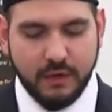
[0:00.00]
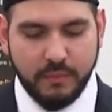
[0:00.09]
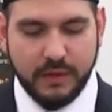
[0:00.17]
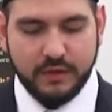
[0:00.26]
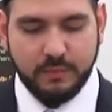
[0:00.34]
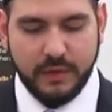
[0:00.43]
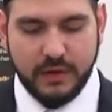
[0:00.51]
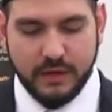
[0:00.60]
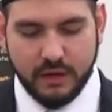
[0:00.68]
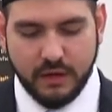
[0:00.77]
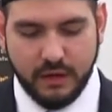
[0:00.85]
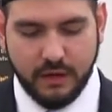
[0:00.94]
peace
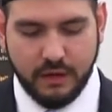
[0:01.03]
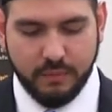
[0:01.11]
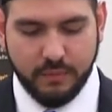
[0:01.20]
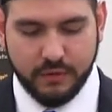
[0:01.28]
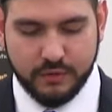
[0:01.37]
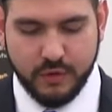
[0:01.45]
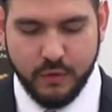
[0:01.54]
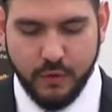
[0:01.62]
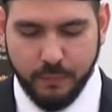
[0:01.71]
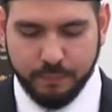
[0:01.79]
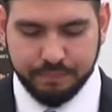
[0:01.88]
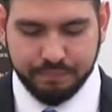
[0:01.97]
be upon you
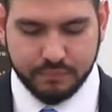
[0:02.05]
all.